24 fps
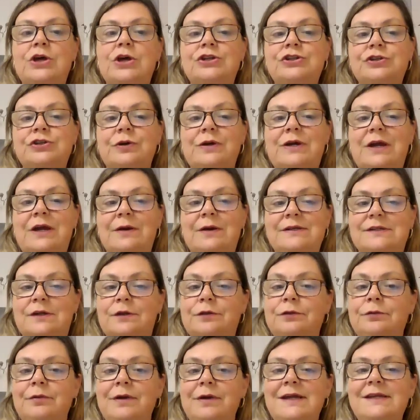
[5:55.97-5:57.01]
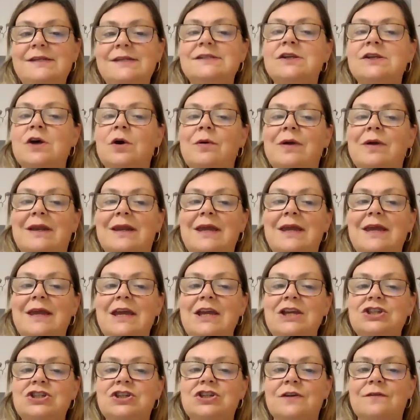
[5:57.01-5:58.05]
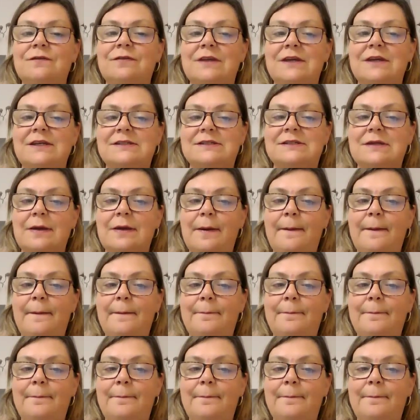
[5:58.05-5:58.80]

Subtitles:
So here it's a 3. So in each of these